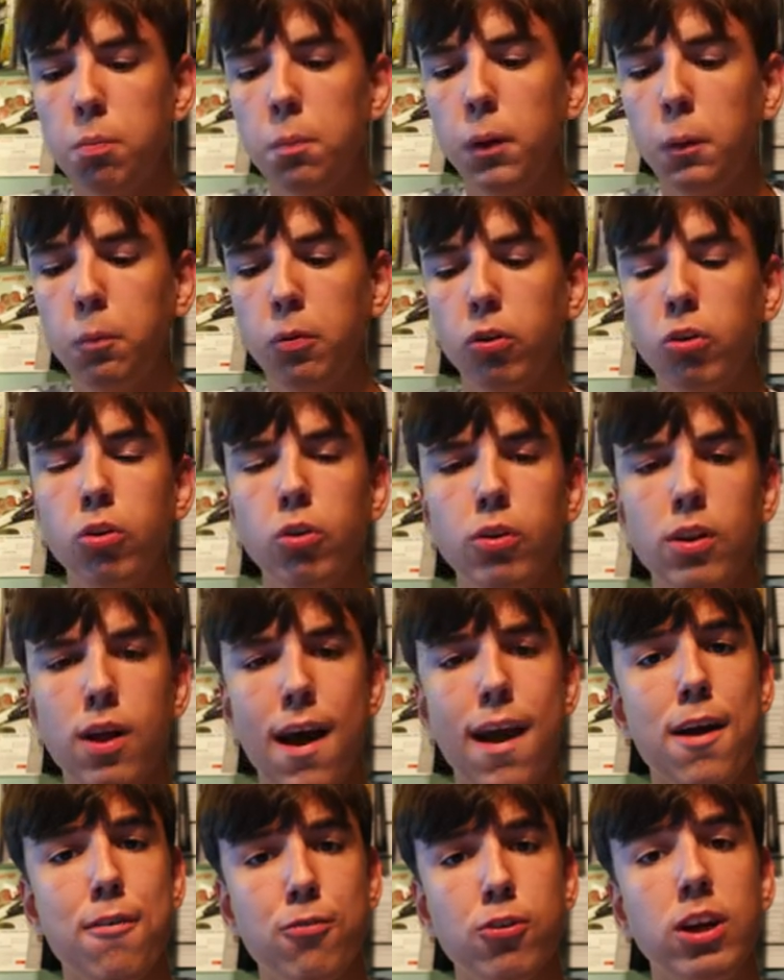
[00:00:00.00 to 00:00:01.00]
People do that
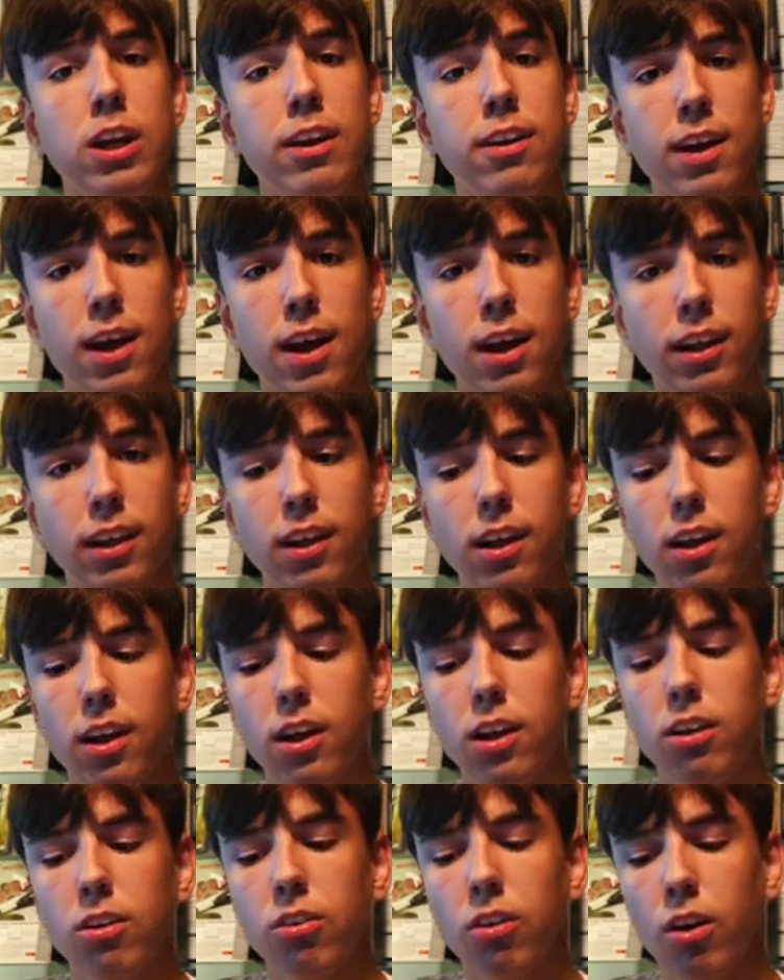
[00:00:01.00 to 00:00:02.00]
every day.
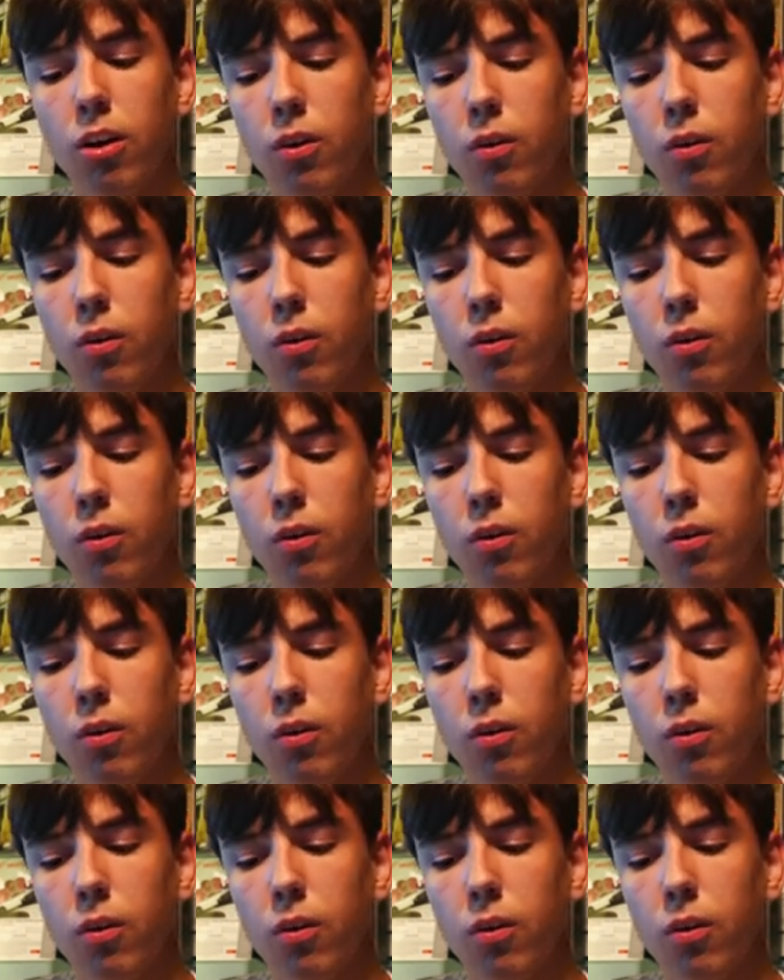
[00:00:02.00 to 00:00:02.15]
So